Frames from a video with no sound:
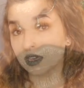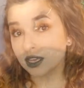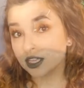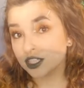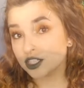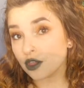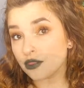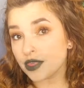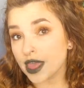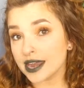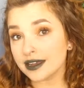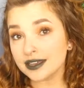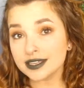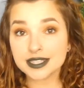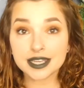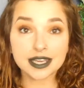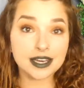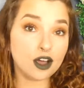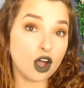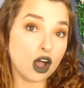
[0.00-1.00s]
So that is
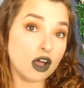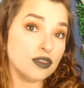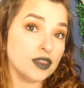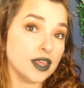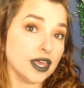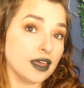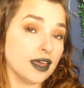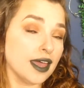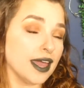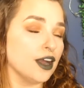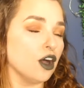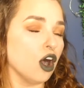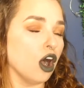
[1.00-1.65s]
it on there, and